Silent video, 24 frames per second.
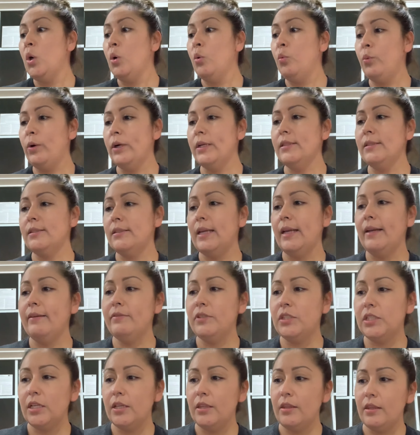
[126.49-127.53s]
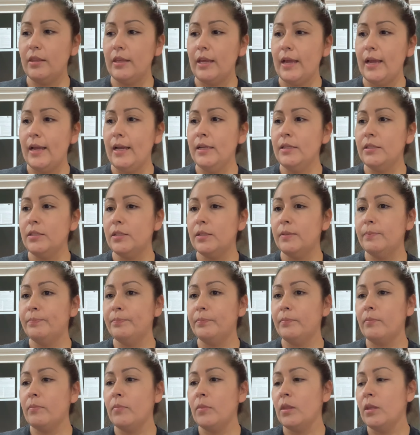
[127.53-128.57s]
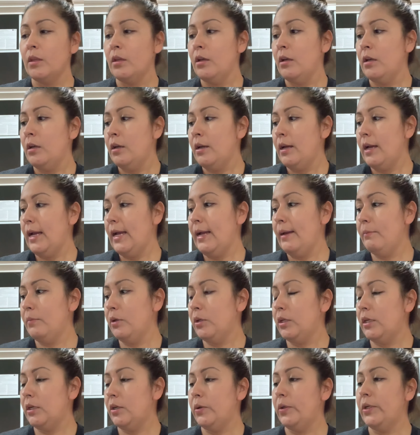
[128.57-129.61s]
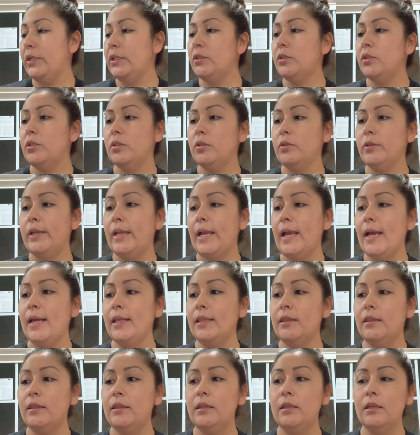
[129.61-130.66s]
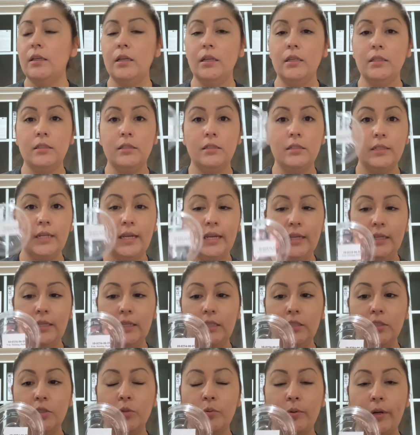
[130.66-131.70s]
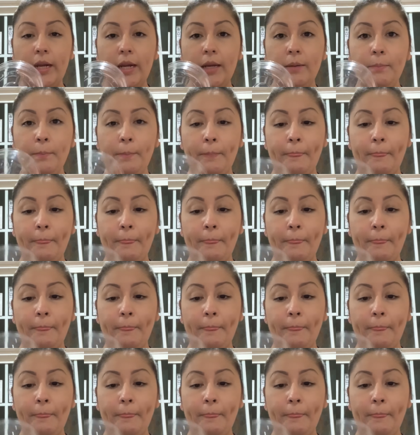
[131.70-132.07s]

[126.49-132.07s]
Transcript: Once I've done that, I'm going to get the staining tray,